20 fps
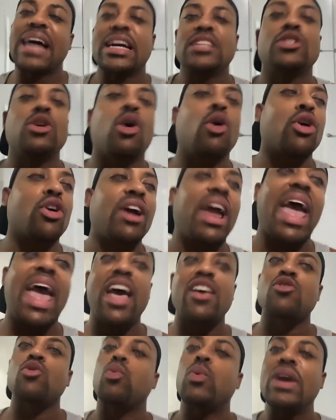I told her
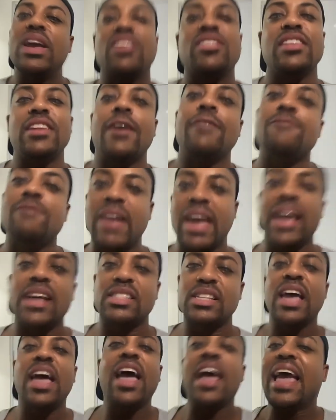as weeks in
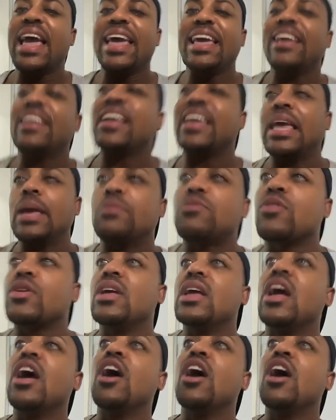advance. He keeps